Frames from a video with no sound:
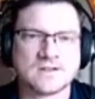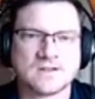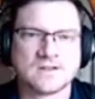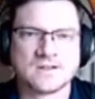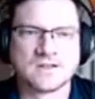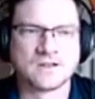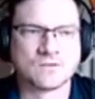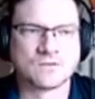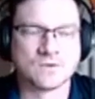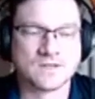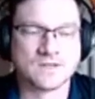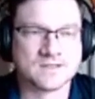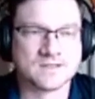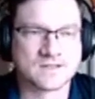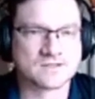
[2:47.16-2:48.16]
it
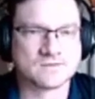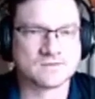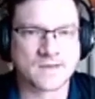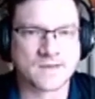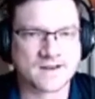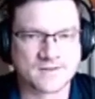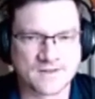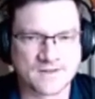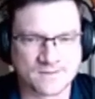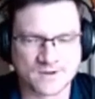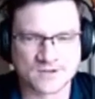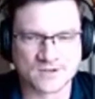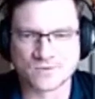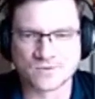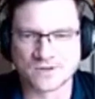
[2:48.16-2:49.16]
really doesn't matter that
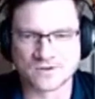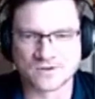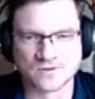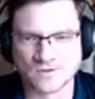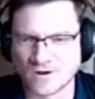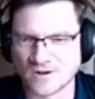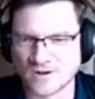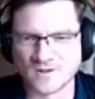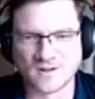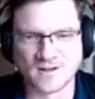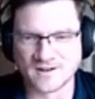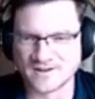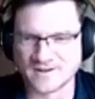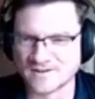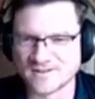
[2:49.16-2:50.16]
much whether you're
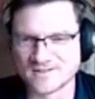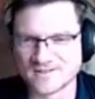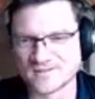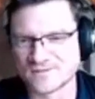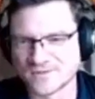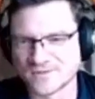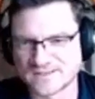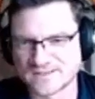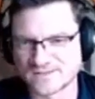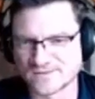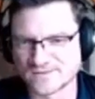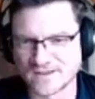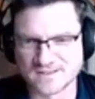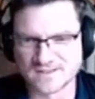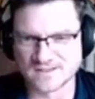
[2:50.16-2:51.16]
online or
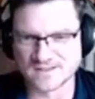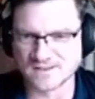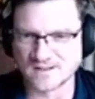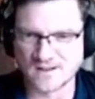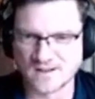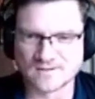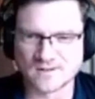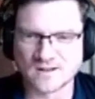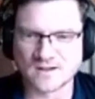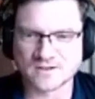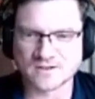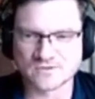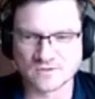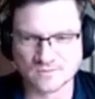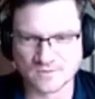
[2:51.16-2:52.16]
face-to-face in a live
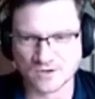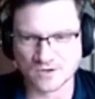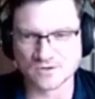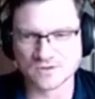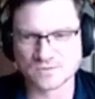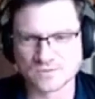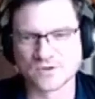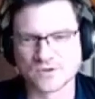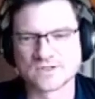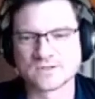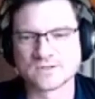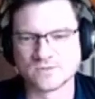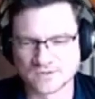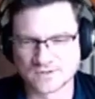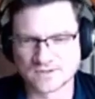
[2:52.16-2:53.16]
classroom. Those
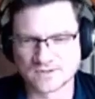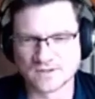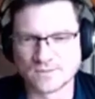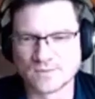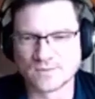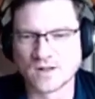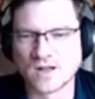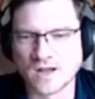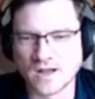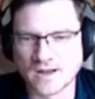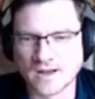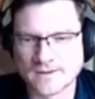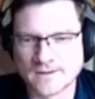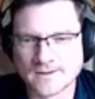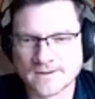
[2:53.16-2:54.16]
principles still apply.
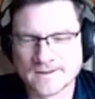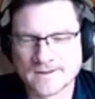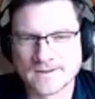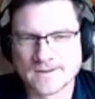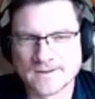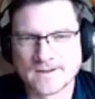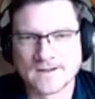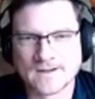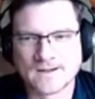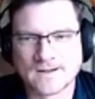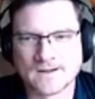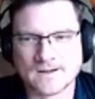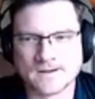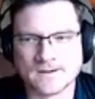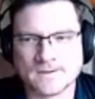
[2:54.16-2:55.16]

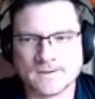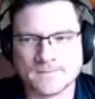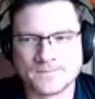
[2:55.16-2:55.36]
Mm-hmm.